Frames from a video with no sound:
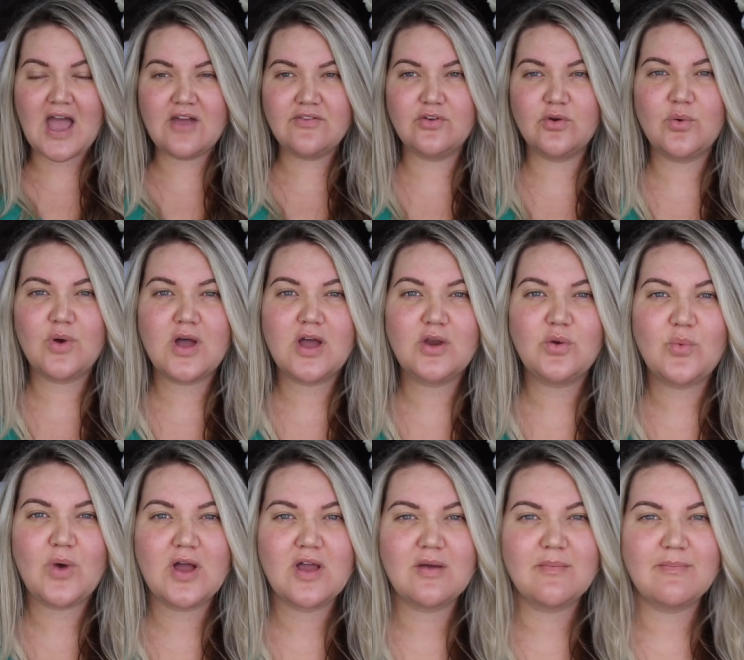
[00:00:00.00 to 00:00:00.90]
Hi
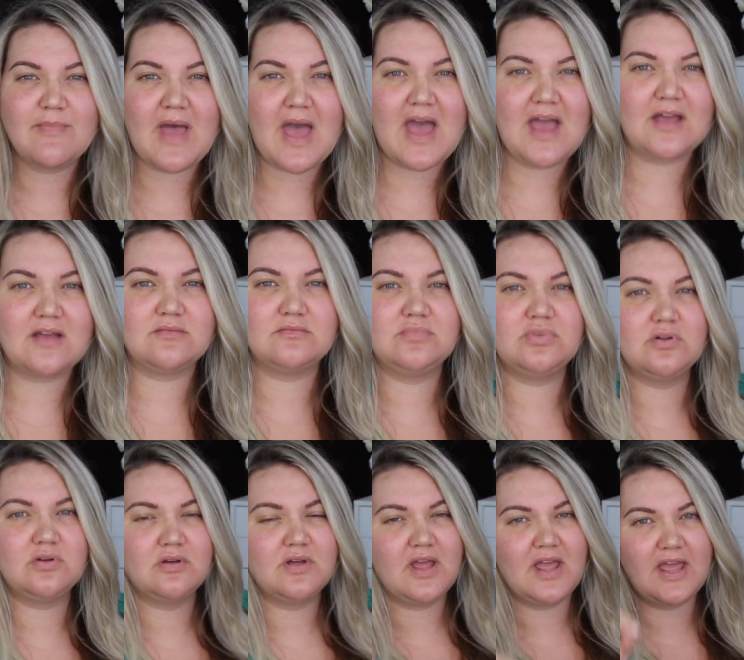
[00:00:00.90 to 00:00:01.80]
everyone, welcome back.
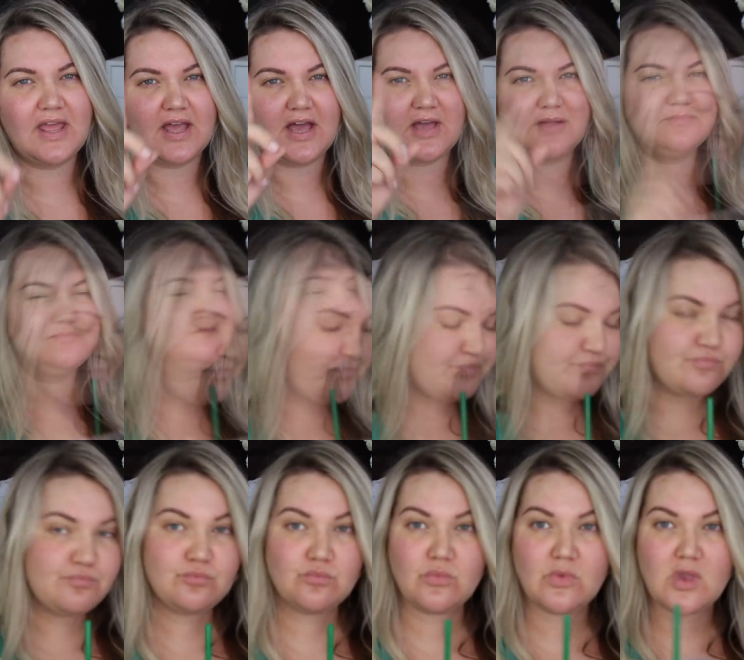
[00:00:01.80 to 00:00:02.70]
Hang on.
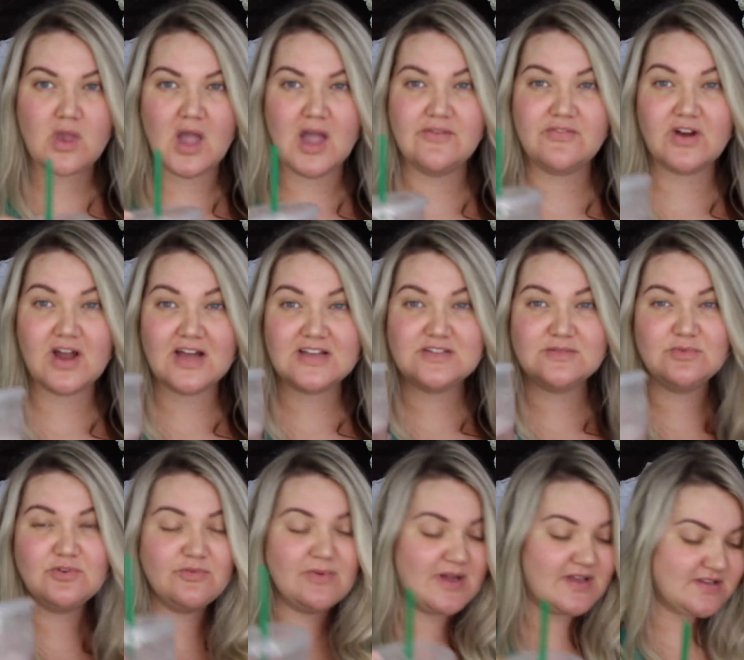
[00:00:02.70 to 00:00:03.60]
I forgot to
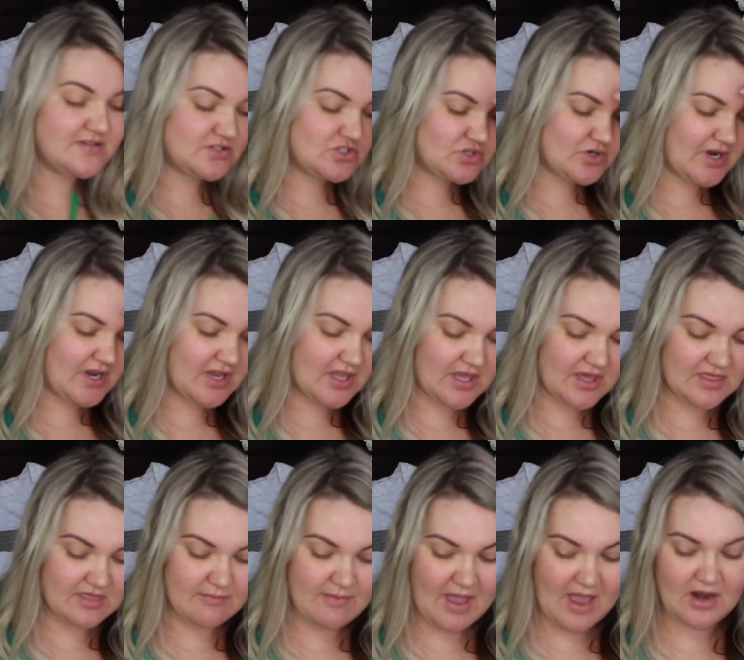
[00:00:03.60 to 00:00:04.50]
move my drink
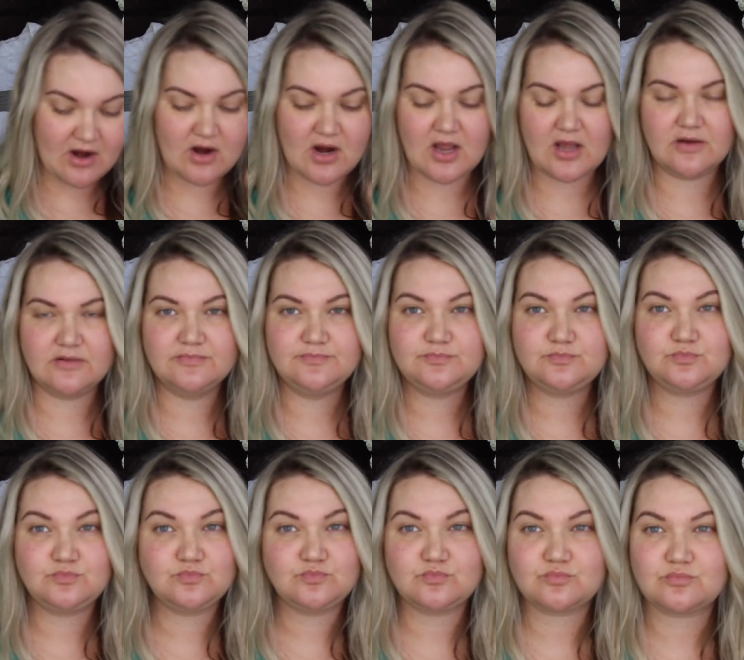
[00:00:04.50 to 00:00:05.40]
in the background.
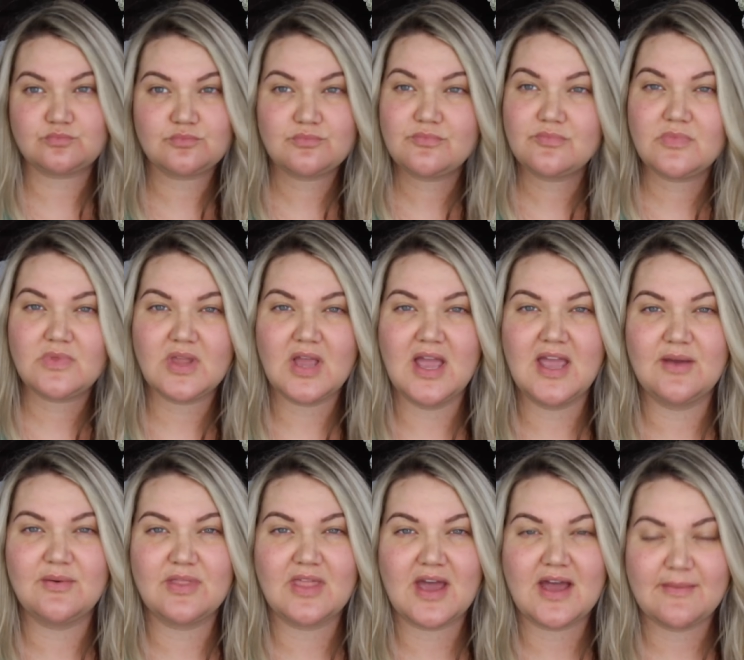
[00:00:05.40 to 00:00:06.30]
I
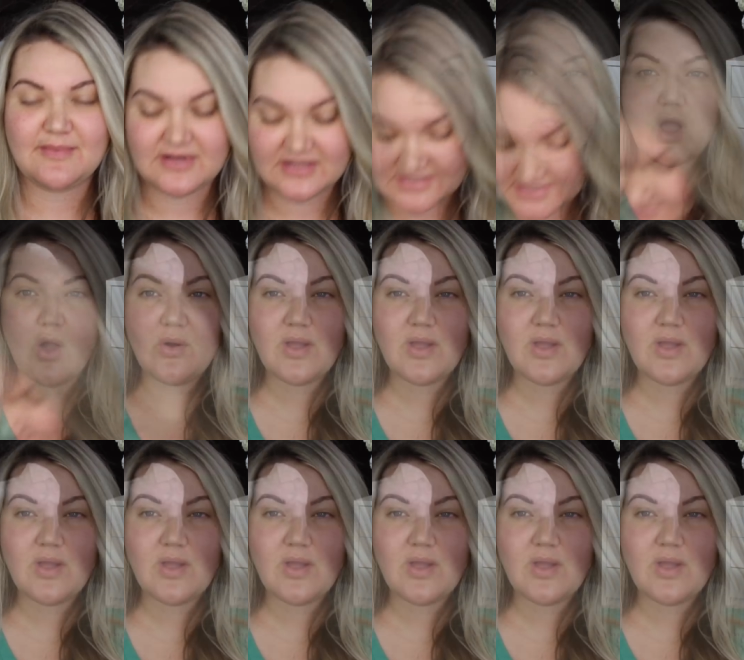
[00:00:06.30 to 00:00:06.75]
hate when that happens.